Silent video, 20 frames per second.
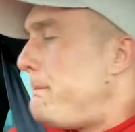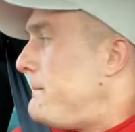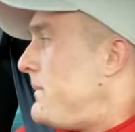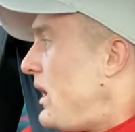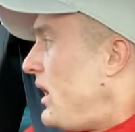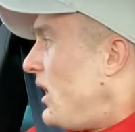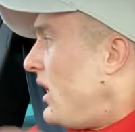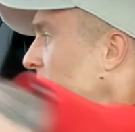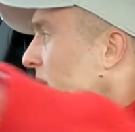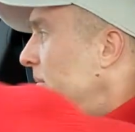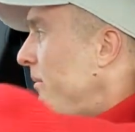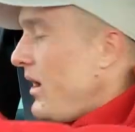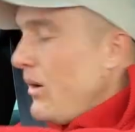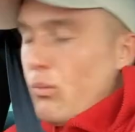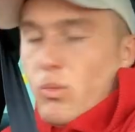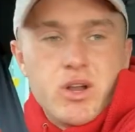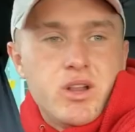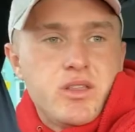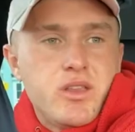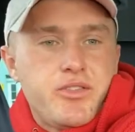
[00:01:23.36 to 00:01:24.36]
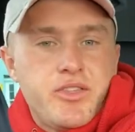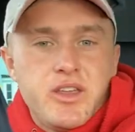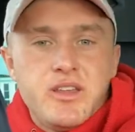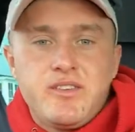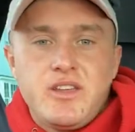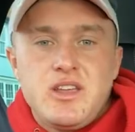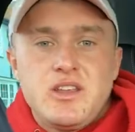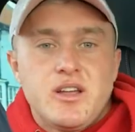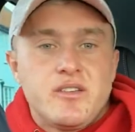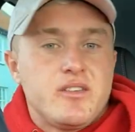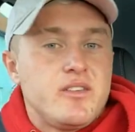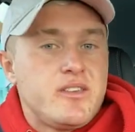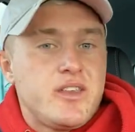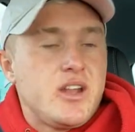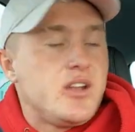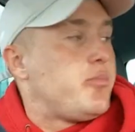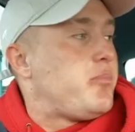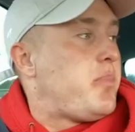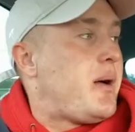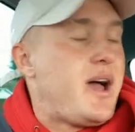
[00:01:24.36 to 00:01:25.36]
And one of the things he does,
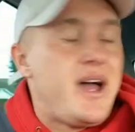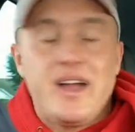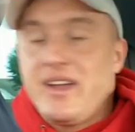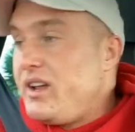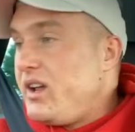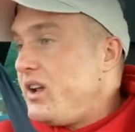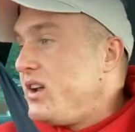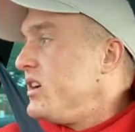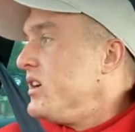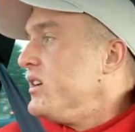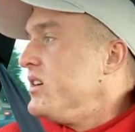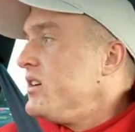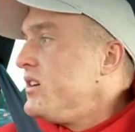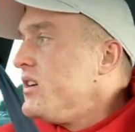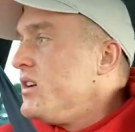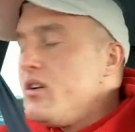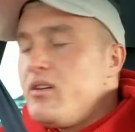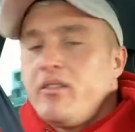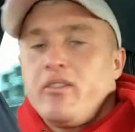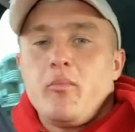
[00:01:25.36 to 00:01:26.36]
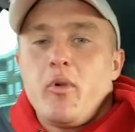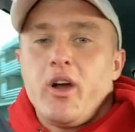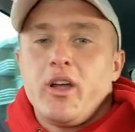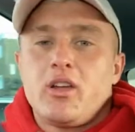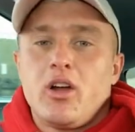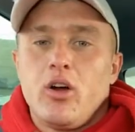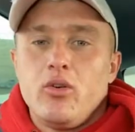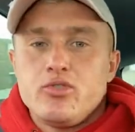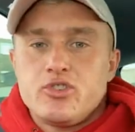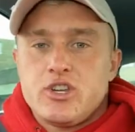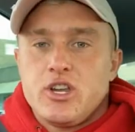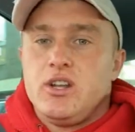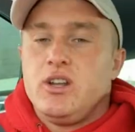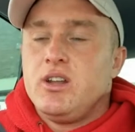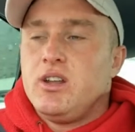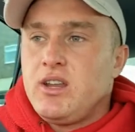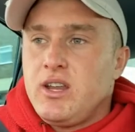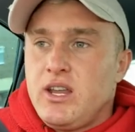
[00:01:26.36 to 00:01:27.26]
instead of paying for my coaching,